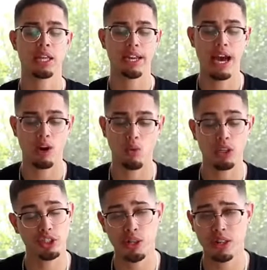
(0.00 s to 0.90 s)
Now,
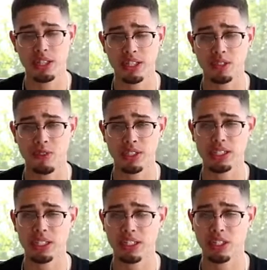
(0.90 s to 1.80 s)
once you go ahead and click the
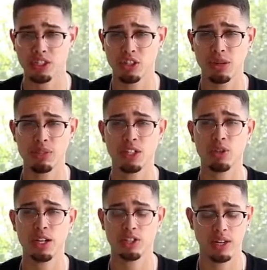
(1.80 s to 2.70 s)
first link in the description,
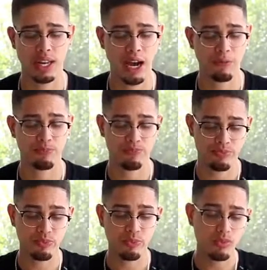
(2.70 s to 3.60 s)
create your account,
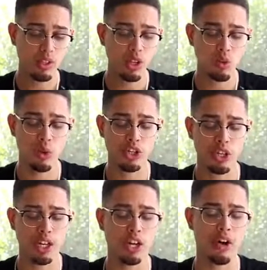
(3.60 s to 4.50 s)
what
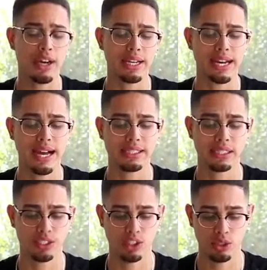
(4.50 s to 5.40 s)
you're gonna go ahead and get
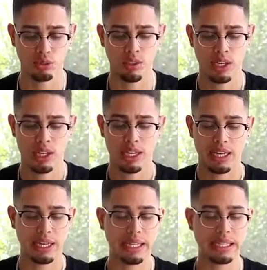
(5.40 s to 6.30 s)
access to
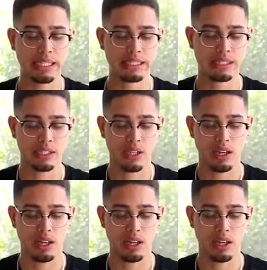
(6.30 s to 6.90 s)
is